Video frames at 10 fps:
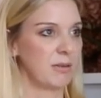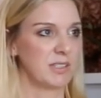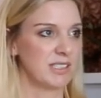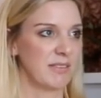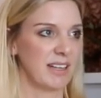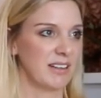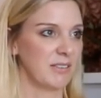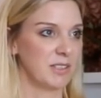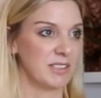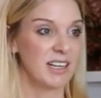It was something
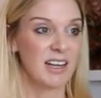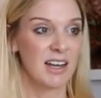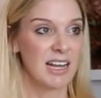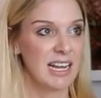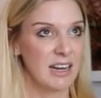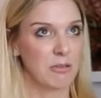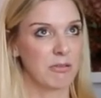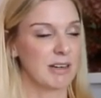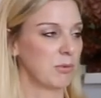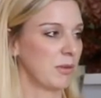that was
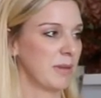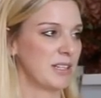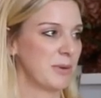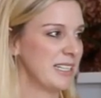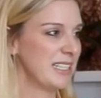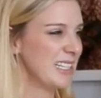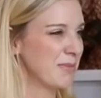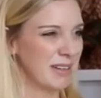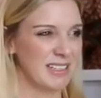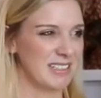incredible in my twenties,
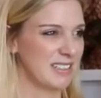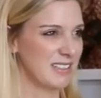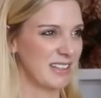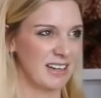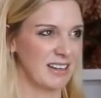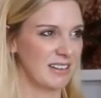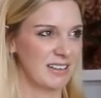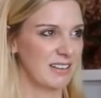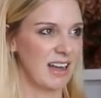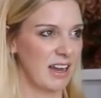but I just, I,
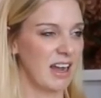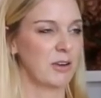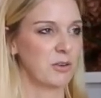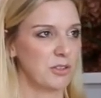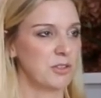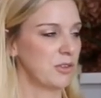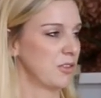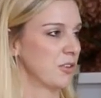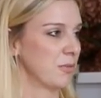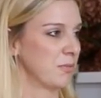I, I couldn't do the
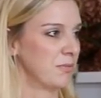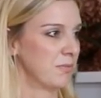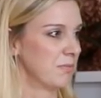job. It's